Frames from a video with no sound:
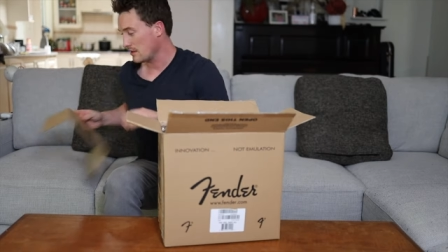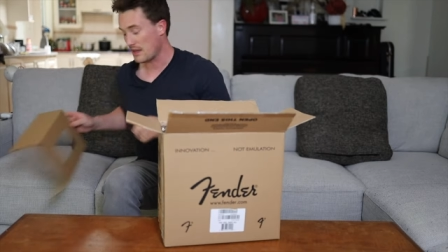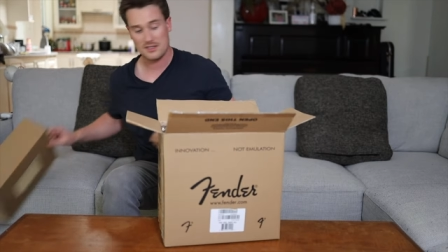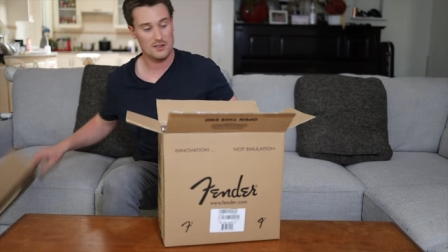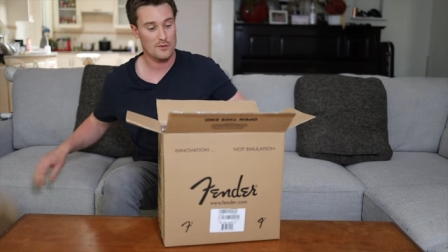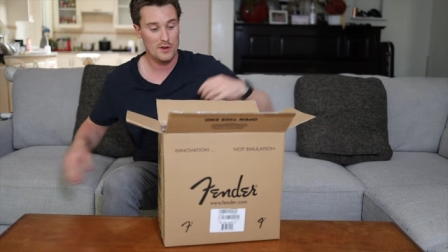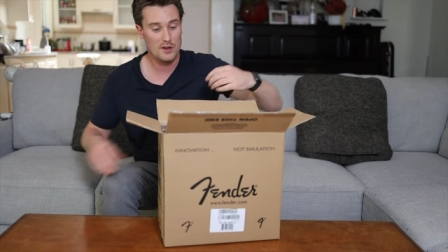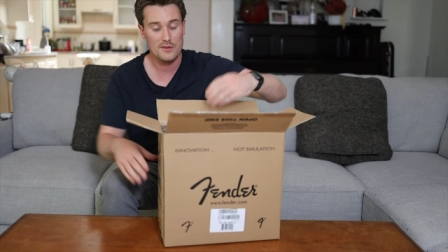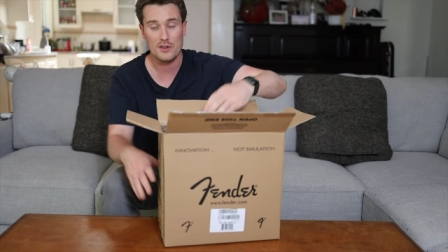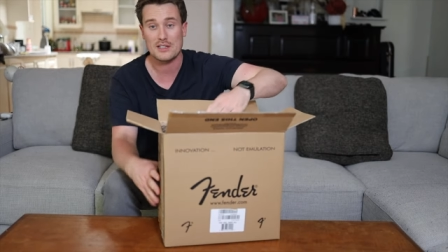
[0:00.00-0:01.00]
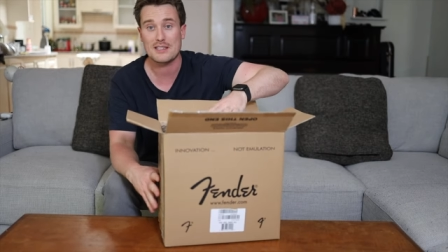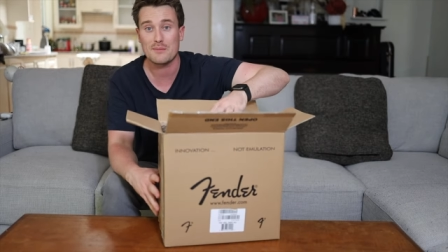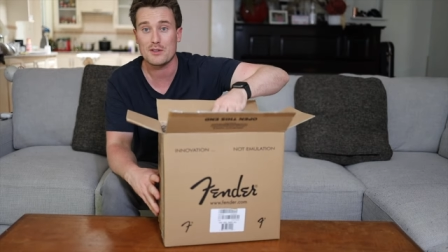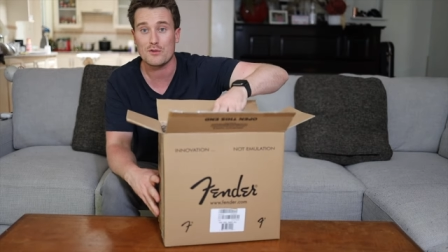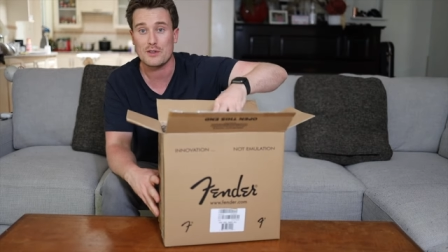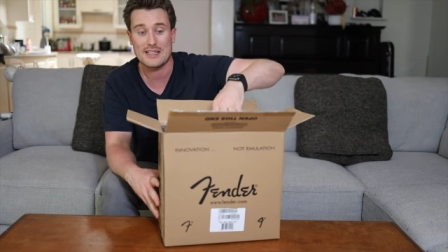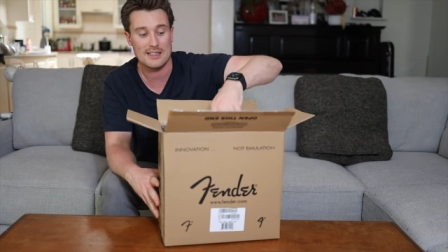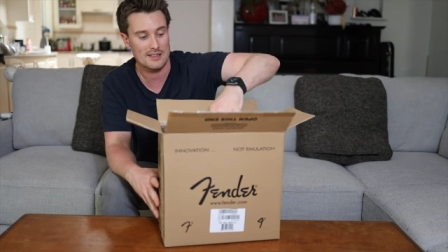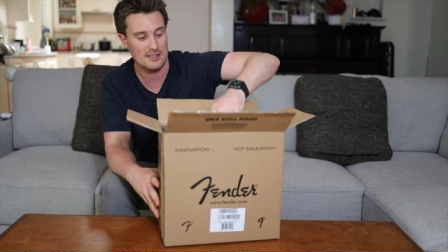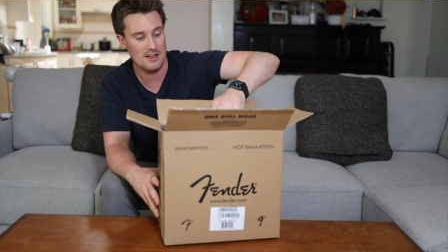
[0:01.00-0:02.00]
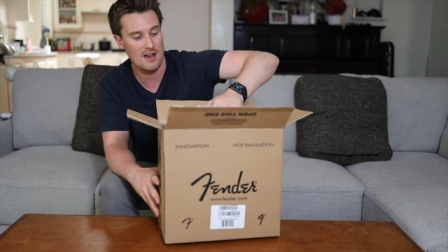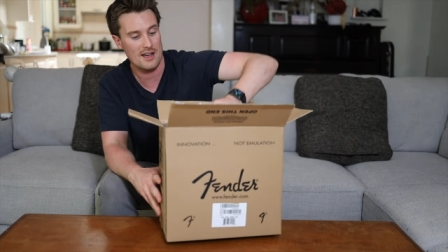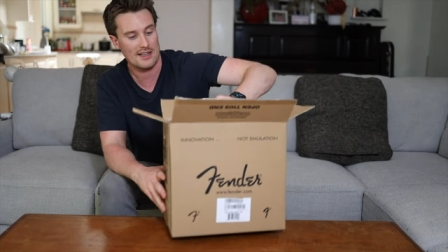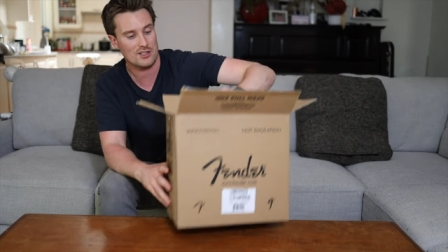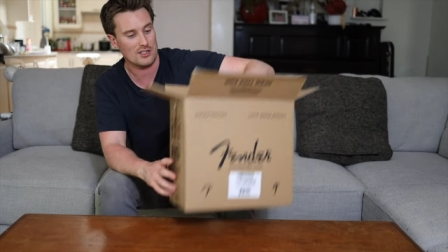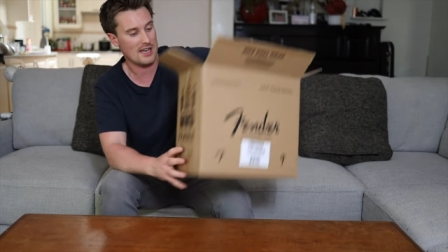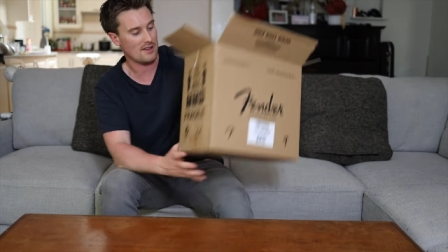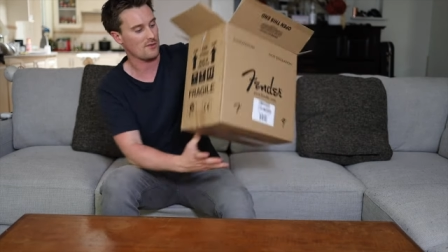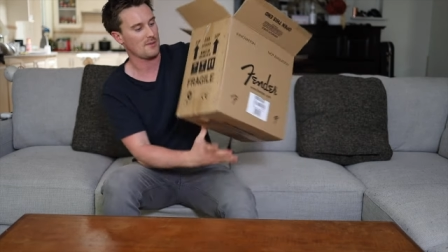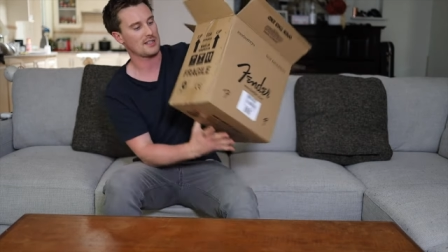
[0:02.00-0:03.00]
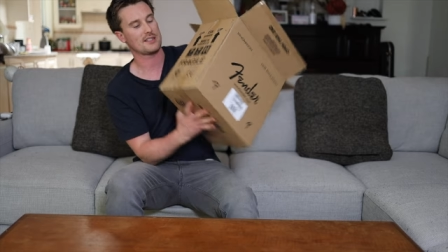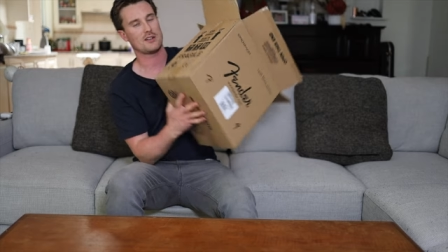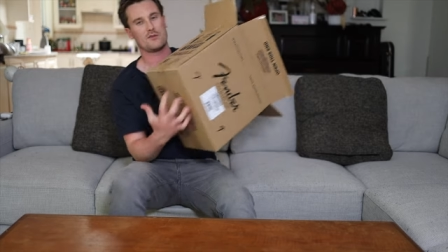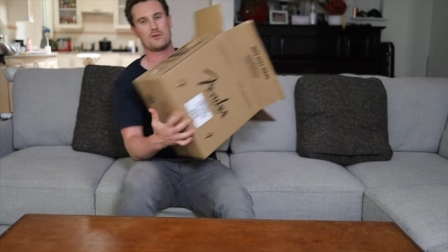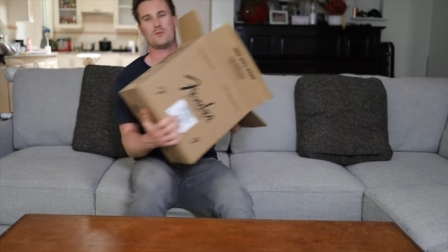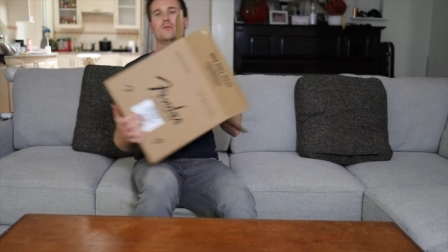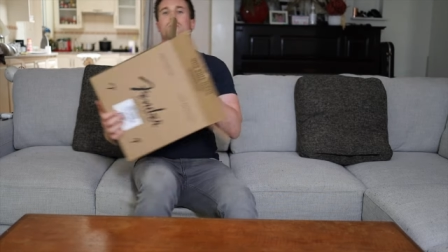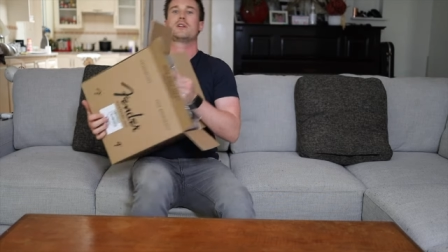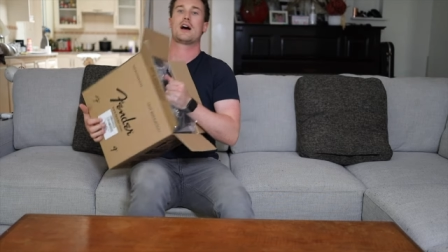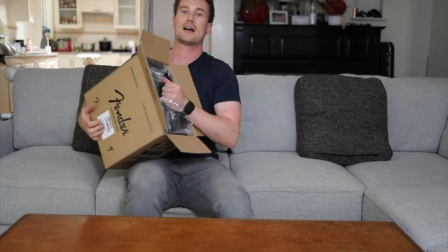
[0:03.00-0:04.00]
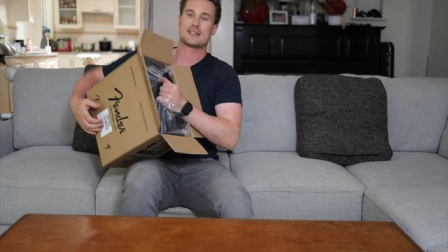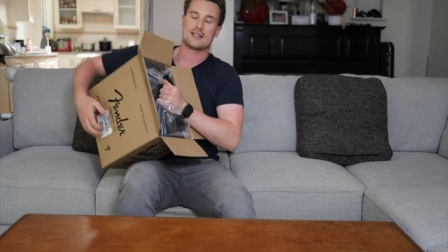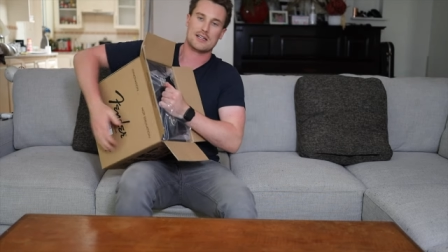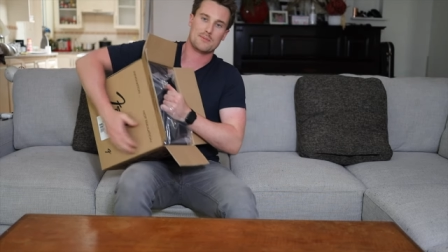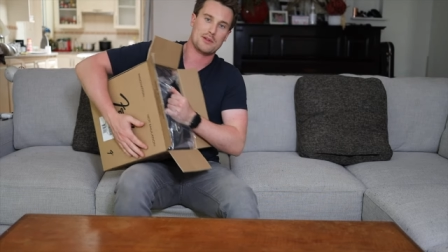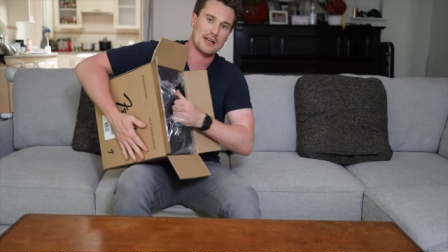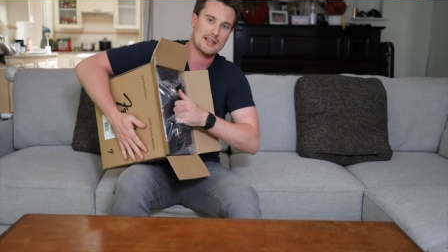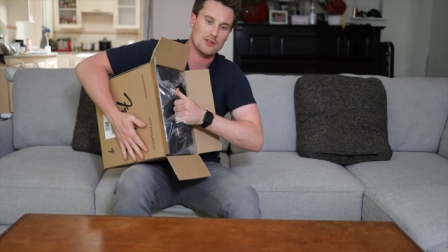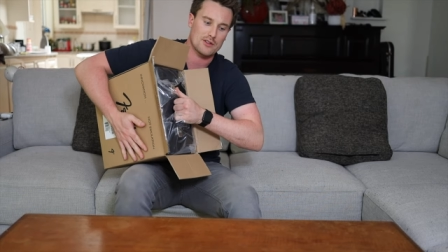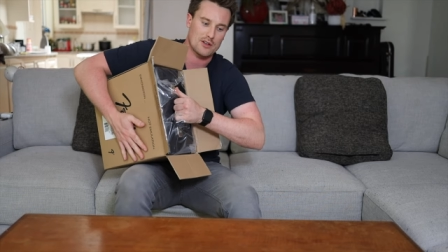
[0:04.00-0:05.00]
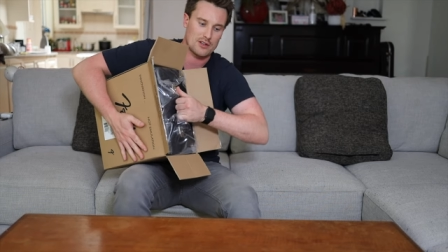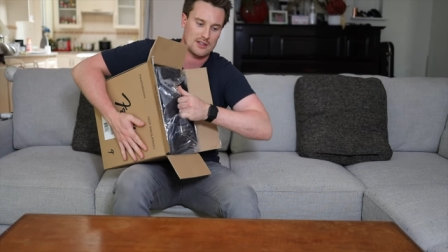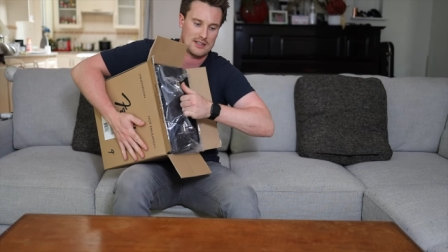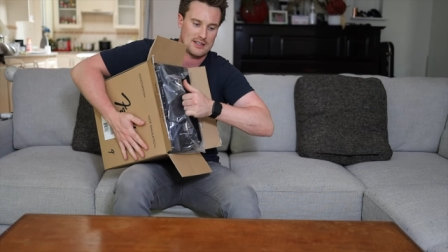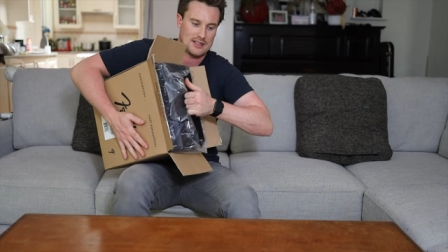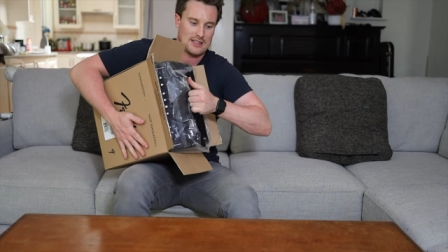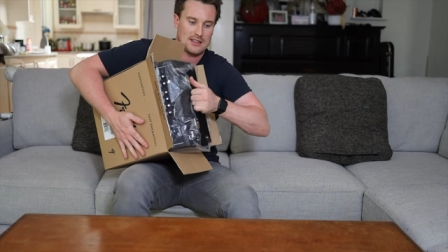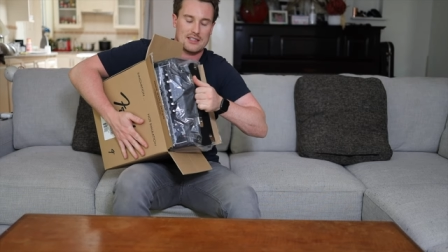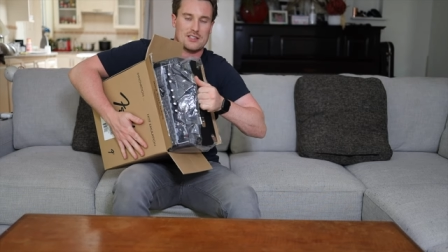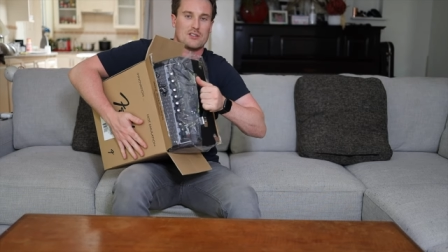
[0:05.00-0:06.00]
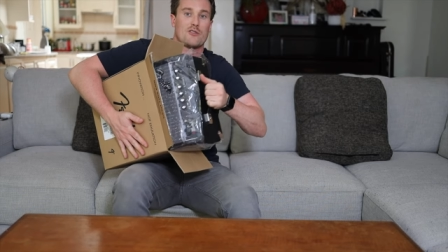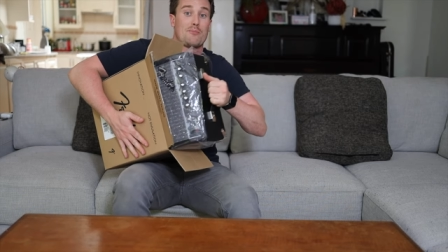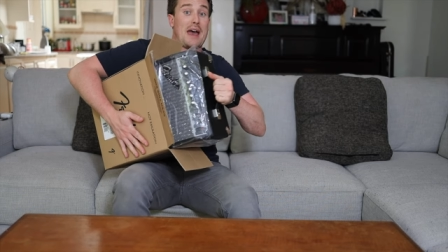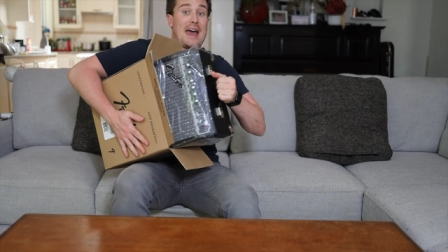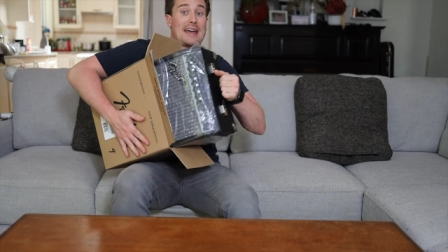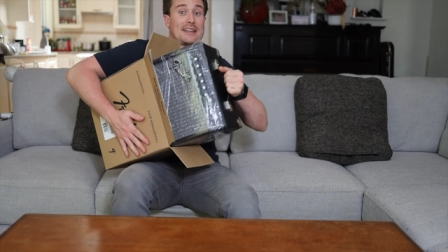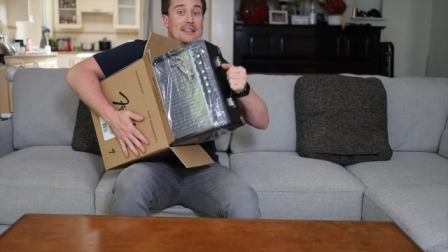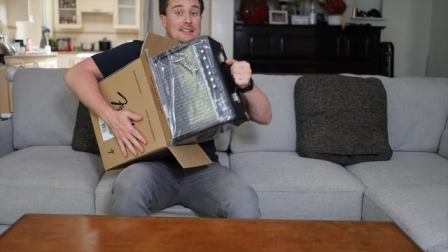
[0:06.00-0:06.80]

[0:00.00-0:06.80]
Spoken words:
Now, this is a very, very similar rig that I actually had for myself when I started playing, although this sort of pack